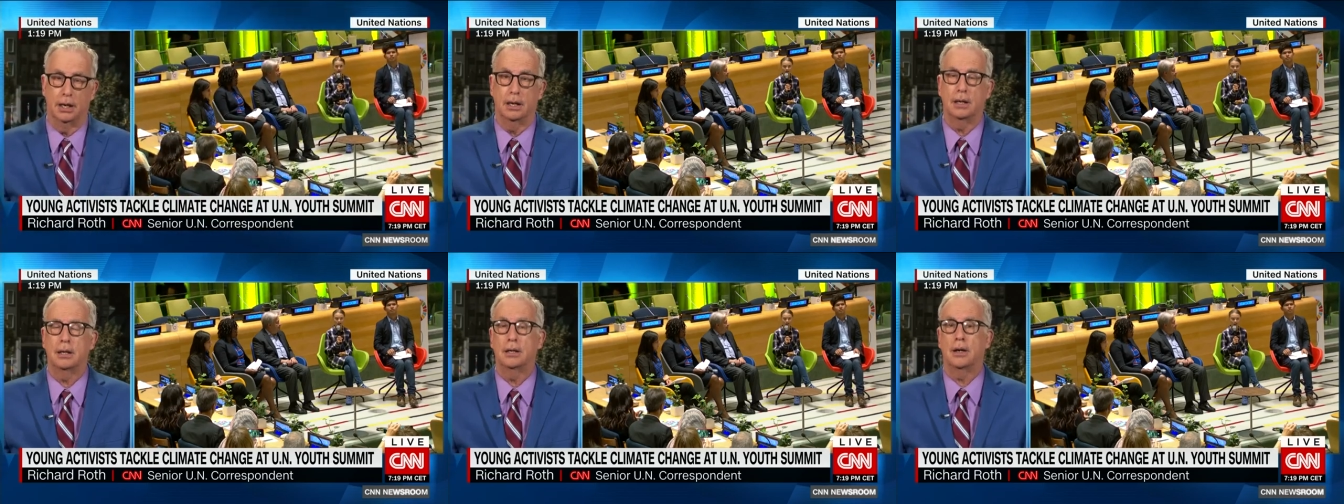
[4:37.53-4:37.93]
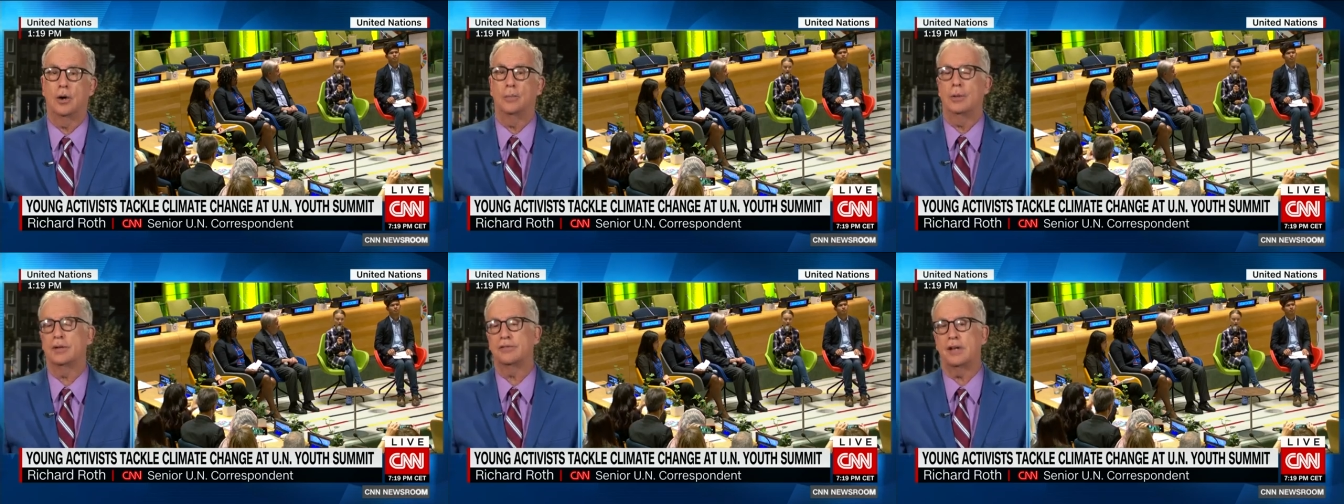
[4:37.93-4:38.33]
Uh,
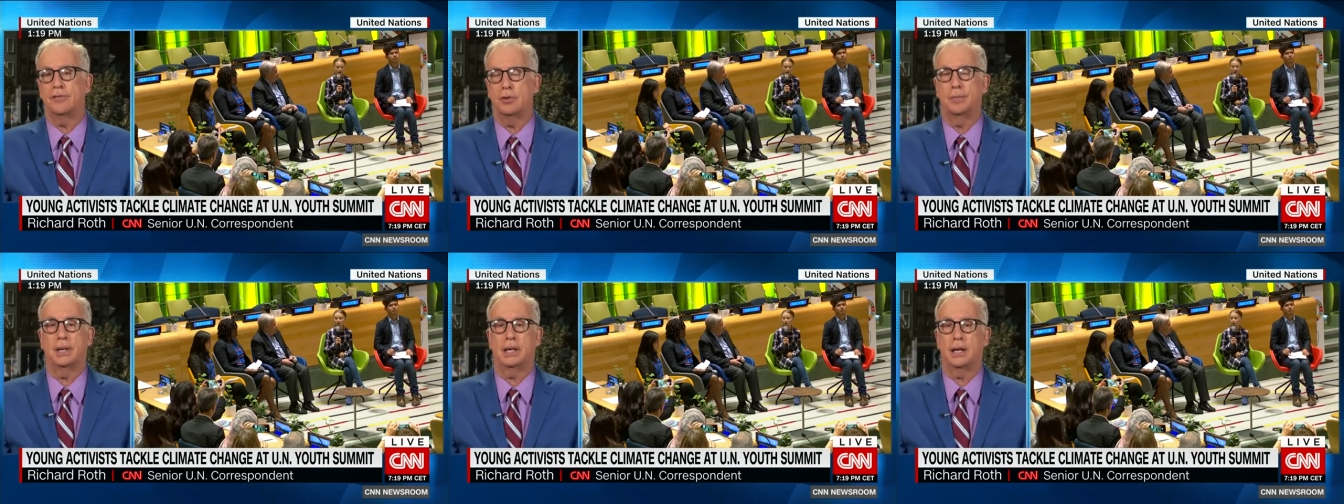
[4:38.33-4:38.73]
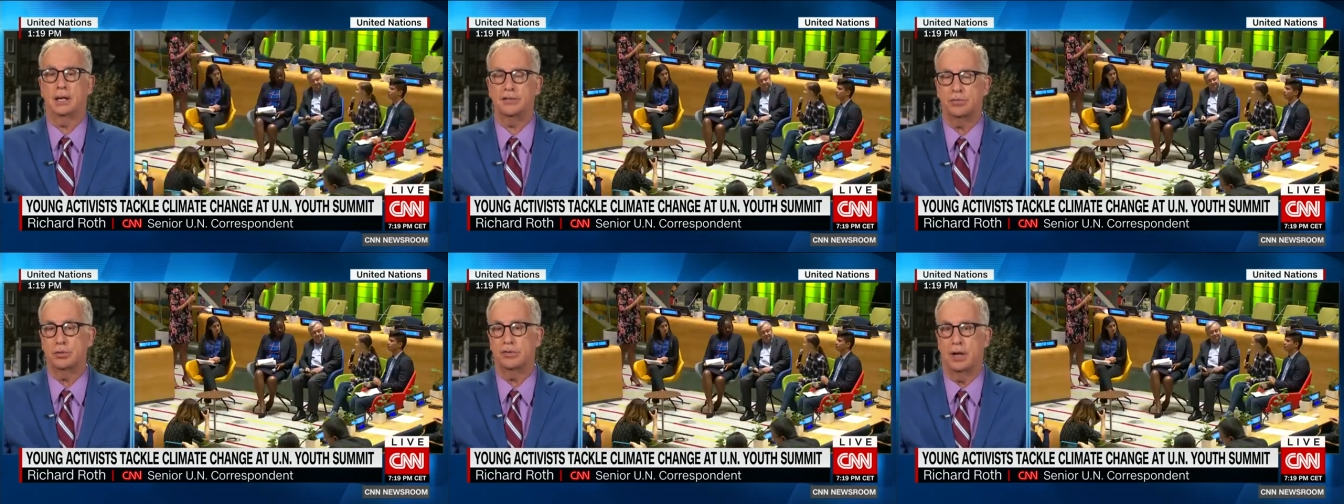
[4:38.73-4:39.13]
almost everybody
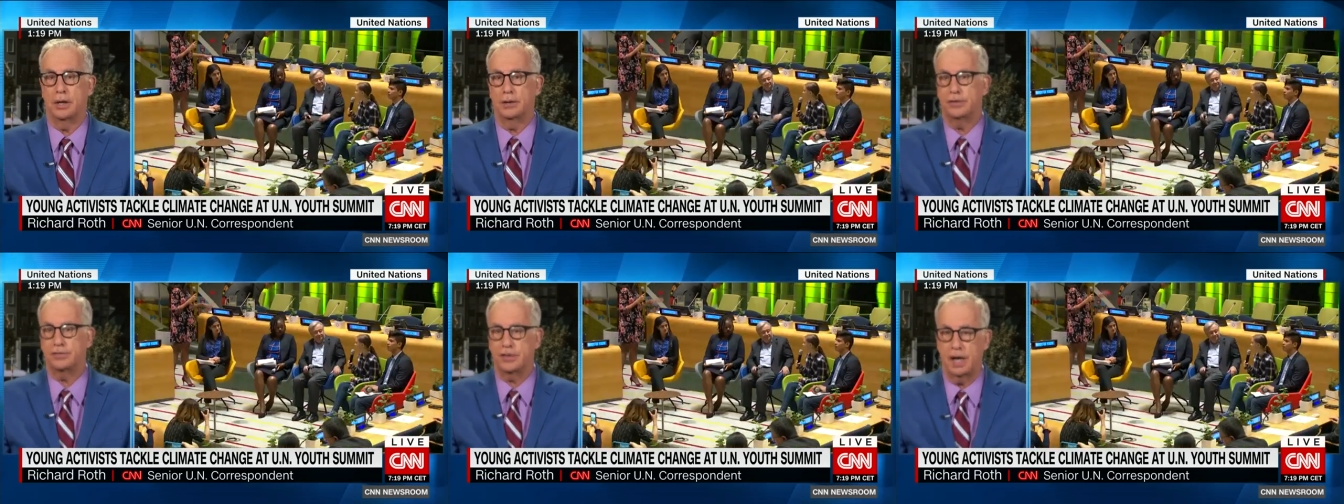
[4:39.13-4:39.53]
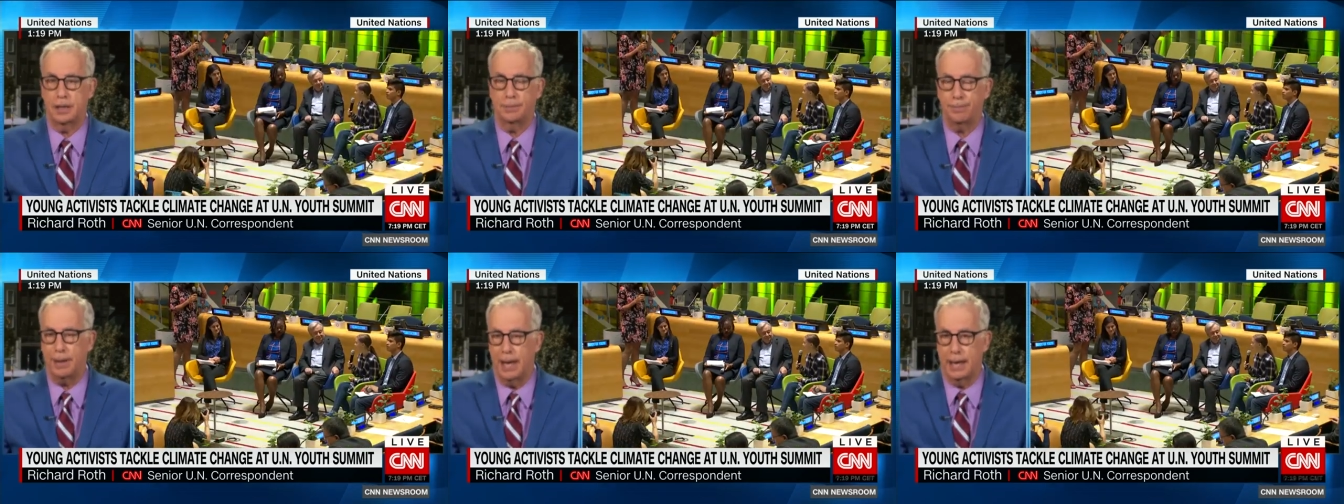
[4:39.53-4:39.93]
else was on the same
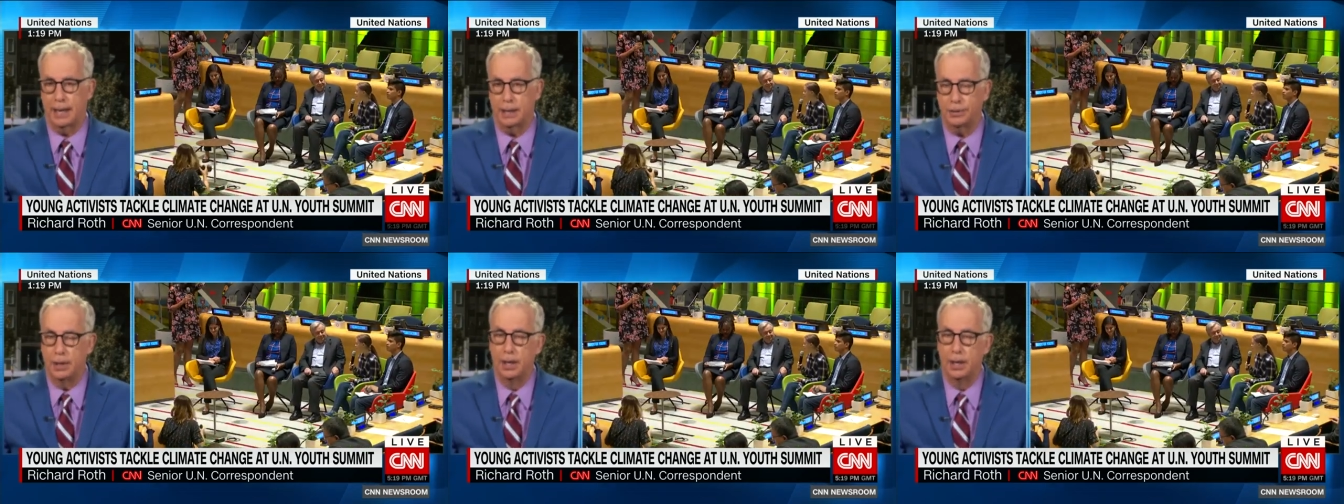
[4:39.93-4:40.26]
path